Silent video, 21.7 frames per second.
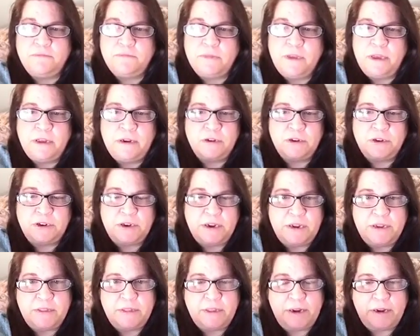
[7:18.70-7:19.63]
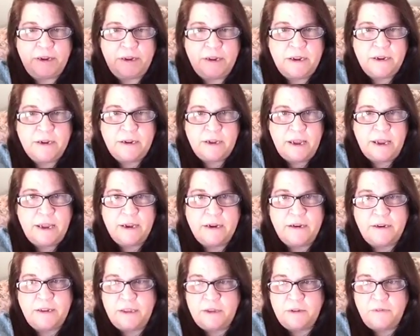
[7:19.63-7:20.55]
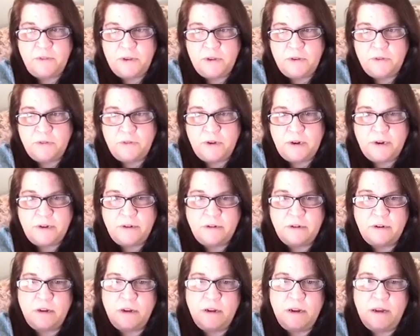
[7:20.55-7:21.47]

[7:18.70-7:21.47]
energy that it can give you, and